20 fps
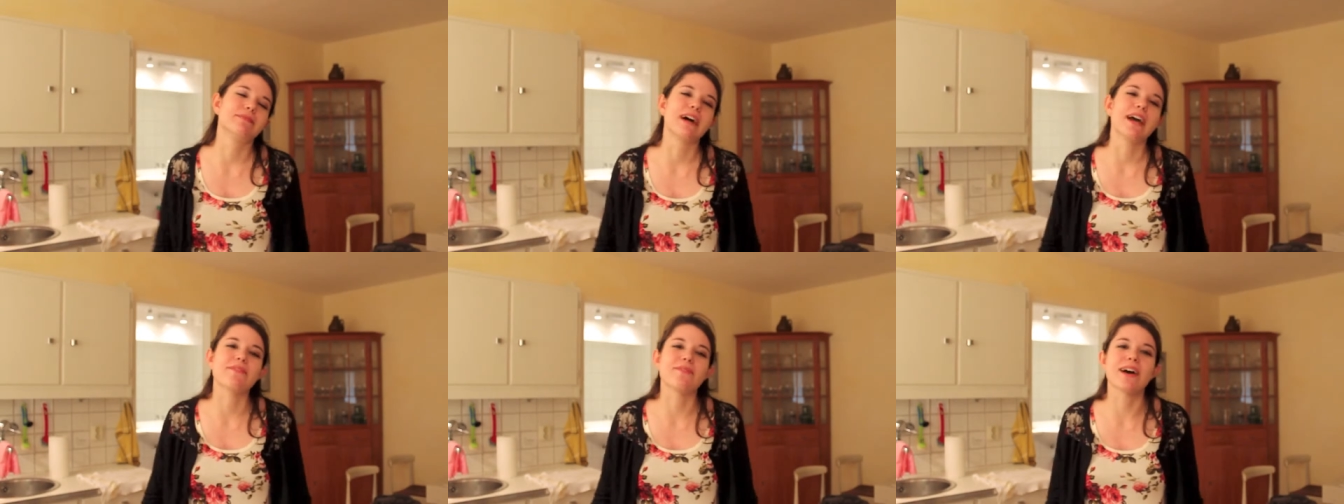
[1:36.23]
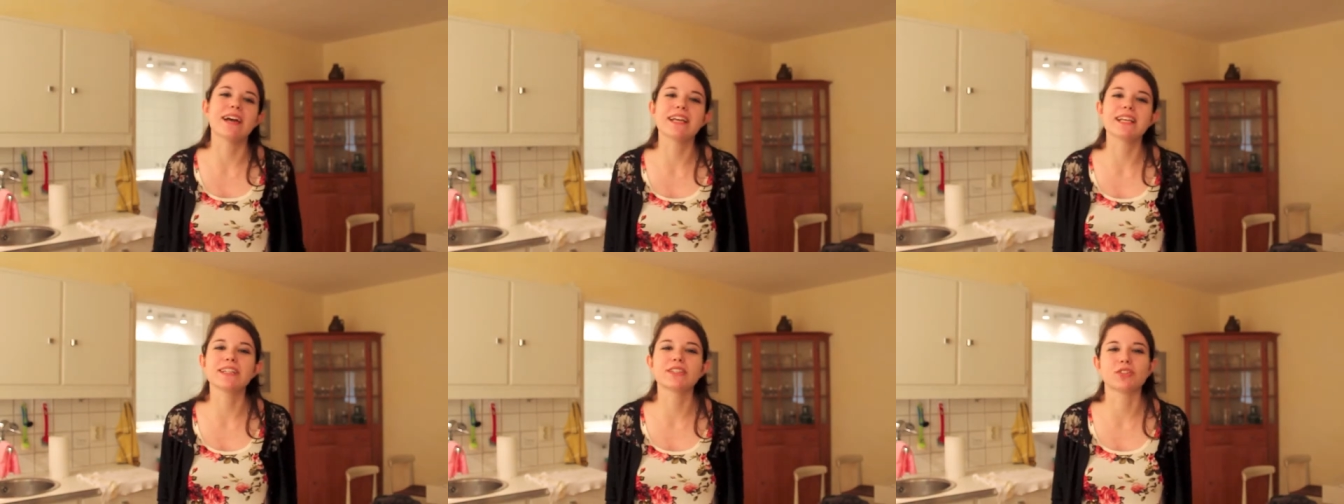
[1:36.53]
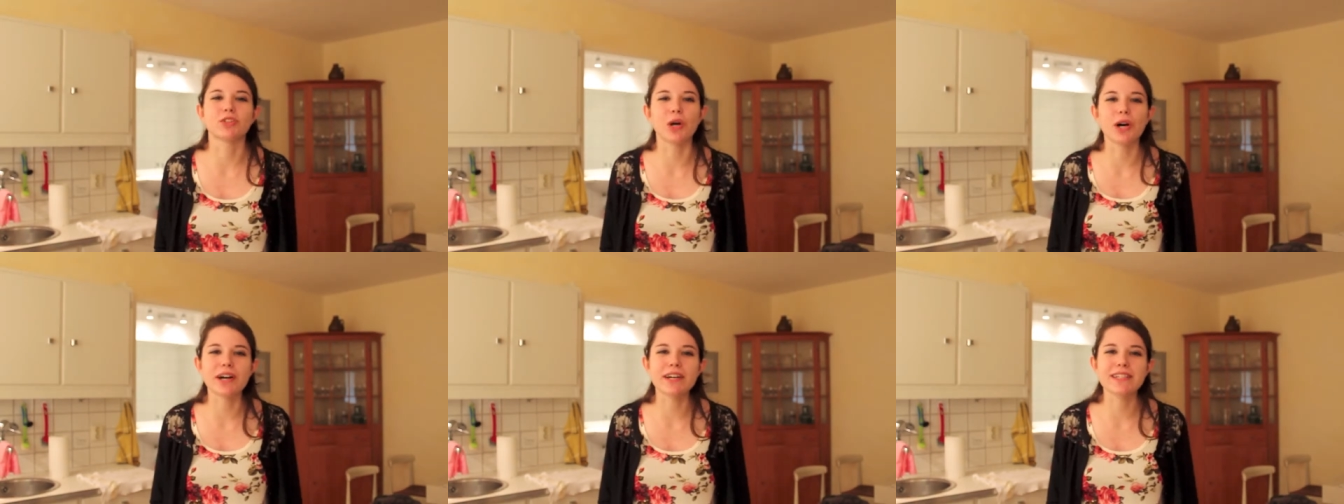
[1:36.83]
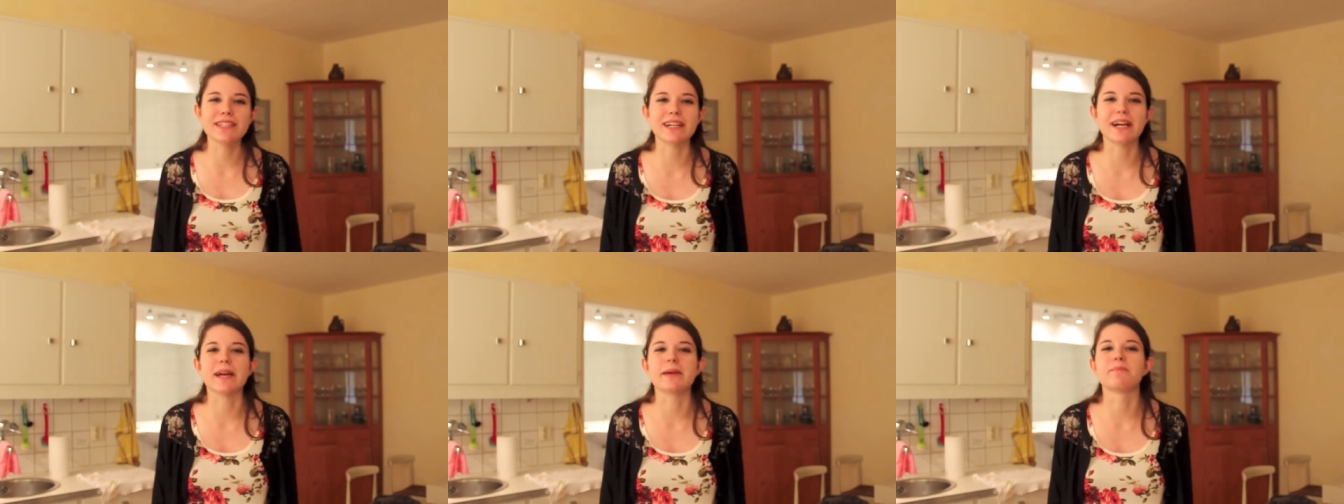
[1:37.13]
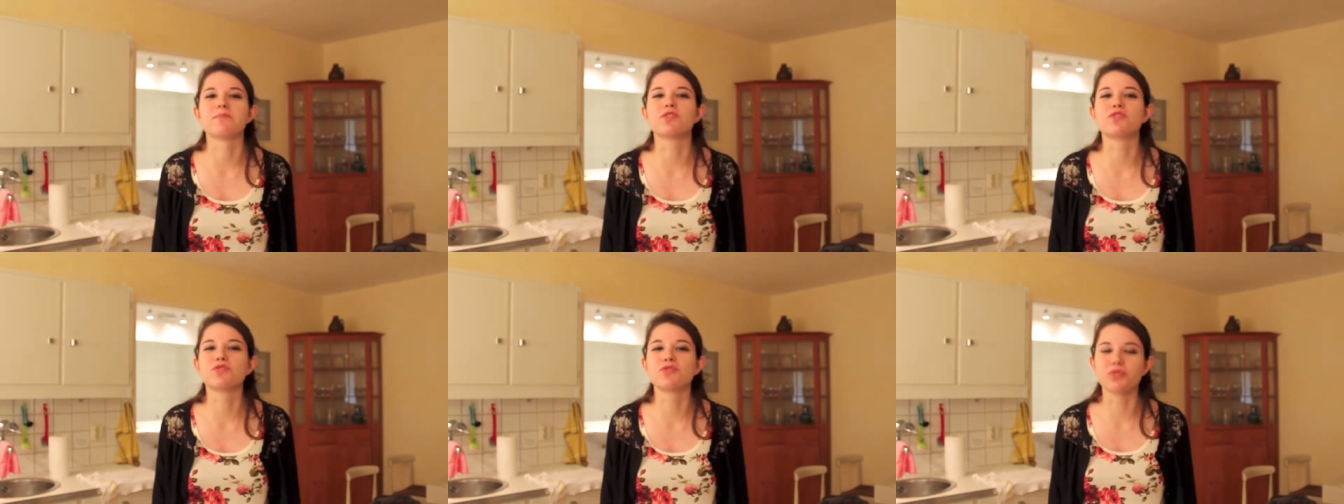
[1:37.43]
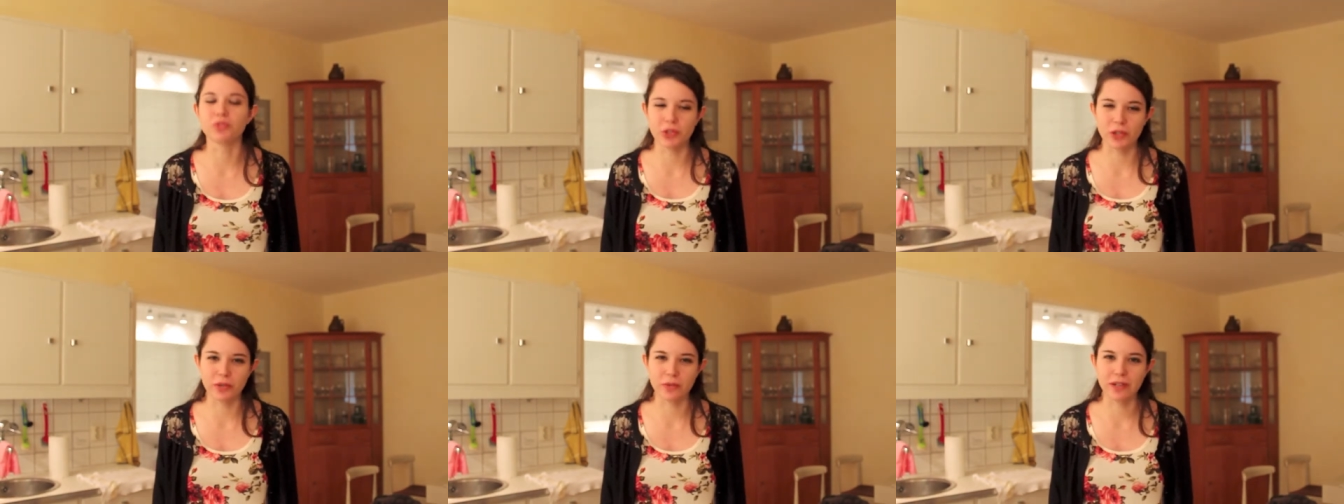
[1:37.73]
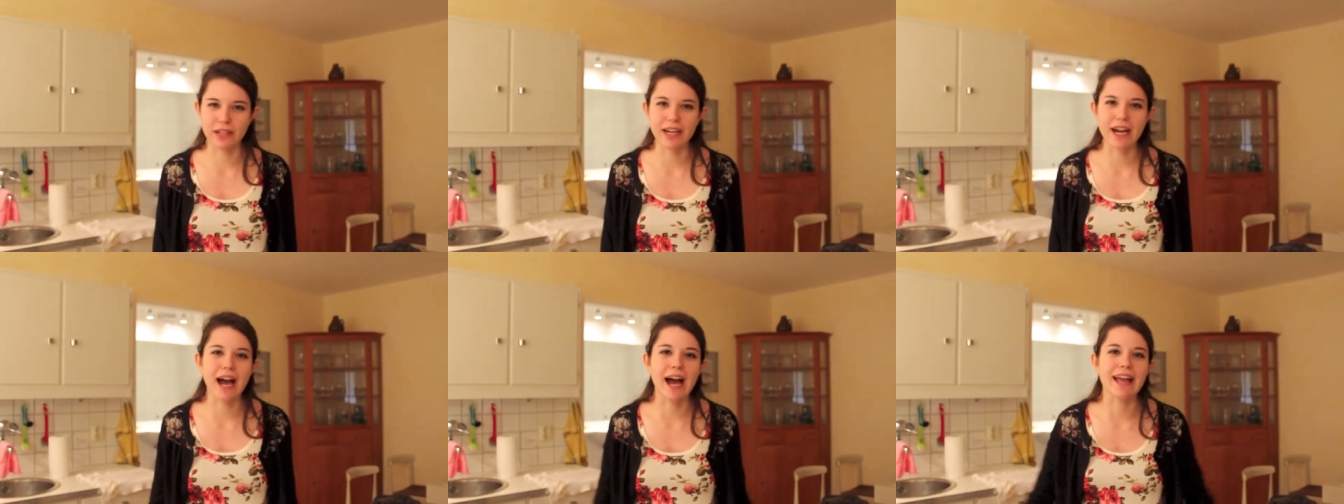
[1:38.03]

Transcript: If I get lost, I'm screwed.